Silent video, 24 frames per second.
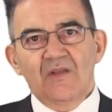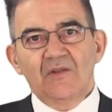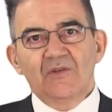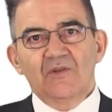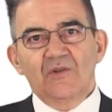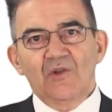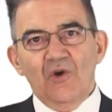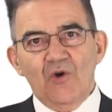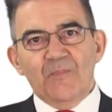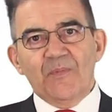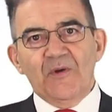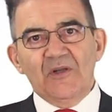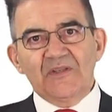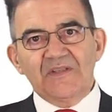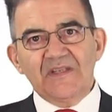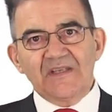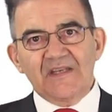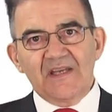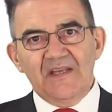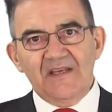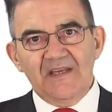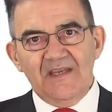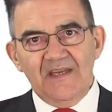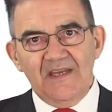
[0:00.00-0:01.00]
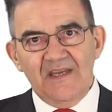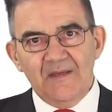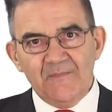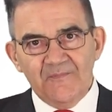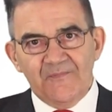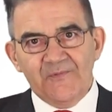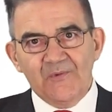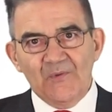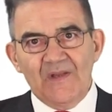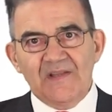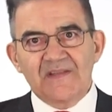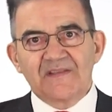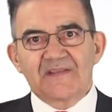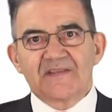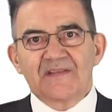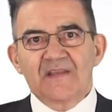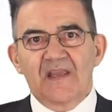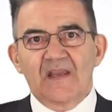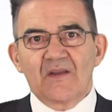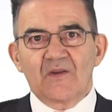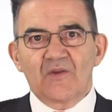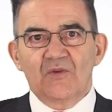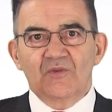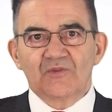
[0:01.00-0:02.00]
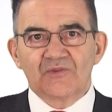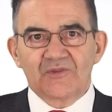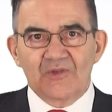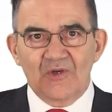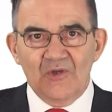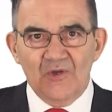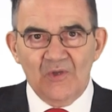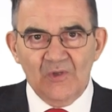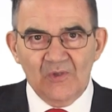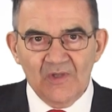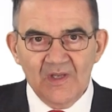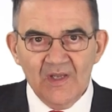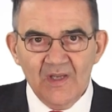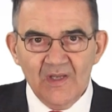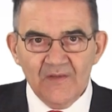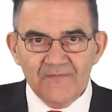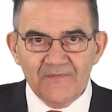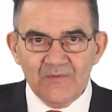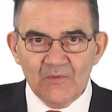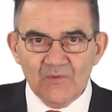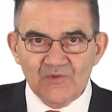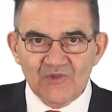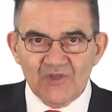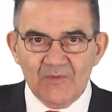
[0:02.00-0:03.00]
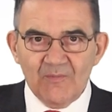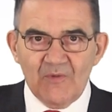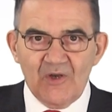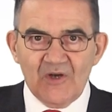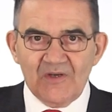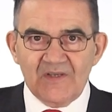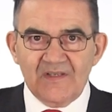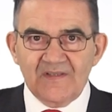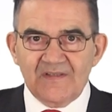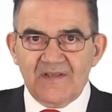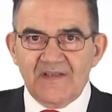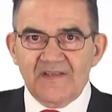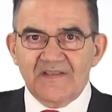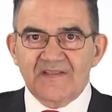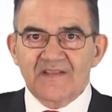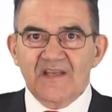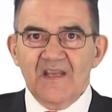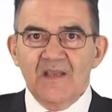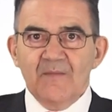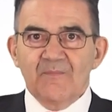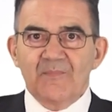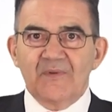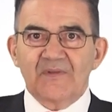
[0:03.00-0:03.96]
Nobody can influence and control future market risk.